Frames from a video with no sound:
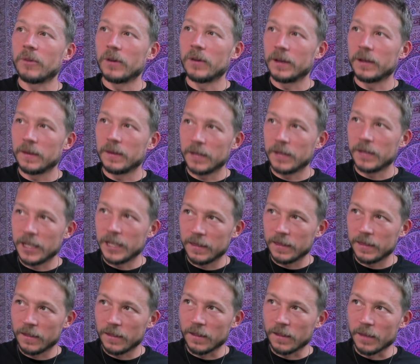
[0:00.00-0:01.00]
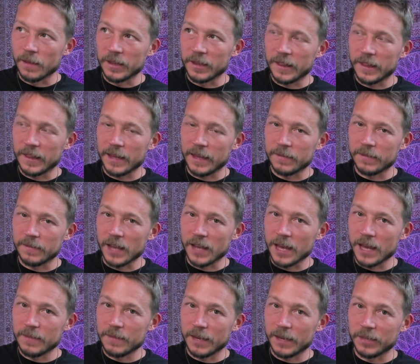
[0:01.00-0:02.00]
and hit the thumb at the same
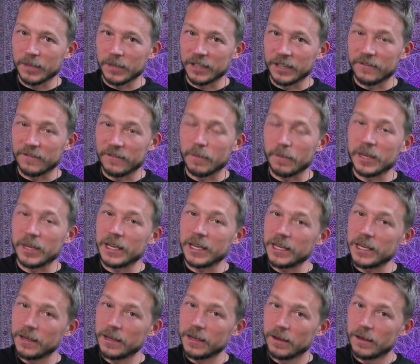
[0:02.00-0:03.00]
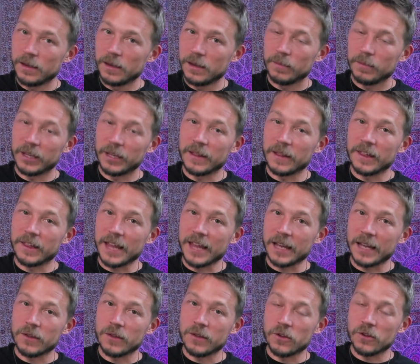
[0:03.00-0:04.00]
time. Then I'm gonna lift the pinky, play the
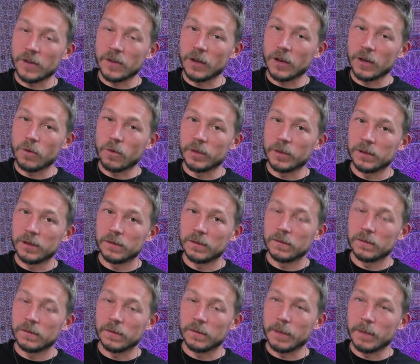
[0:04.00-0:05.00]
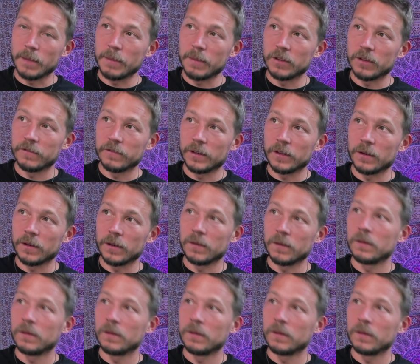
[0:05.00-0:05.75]
2nd string open with my middle finger.